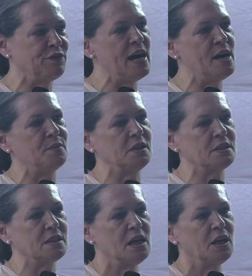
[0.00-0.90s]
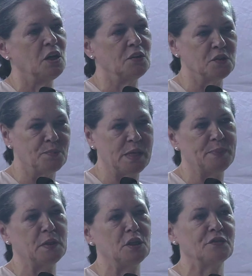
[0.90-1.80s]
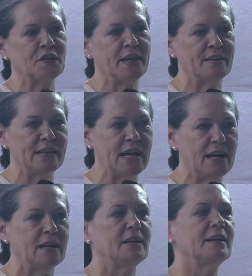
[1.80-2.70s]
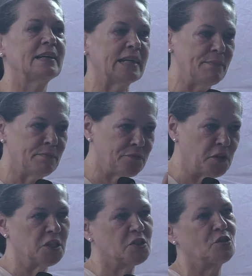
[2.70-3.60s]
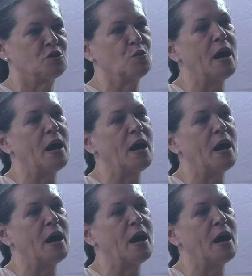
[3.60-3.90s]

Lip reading: farmers, of the people of Kerala, come first to